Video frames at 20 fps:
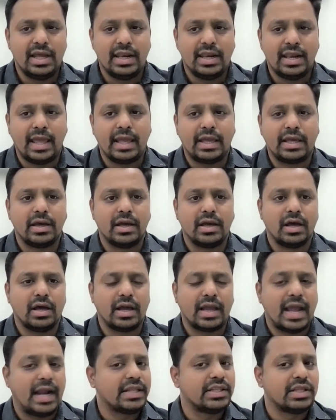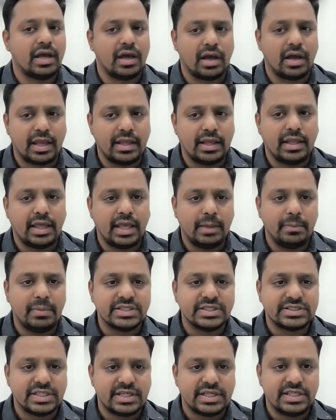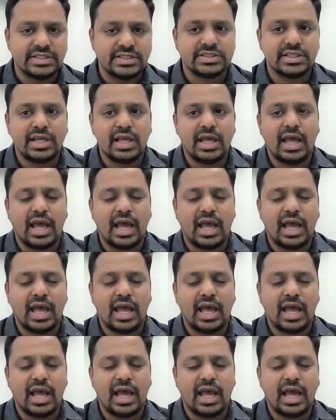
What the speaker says: Like get the again ABCDs.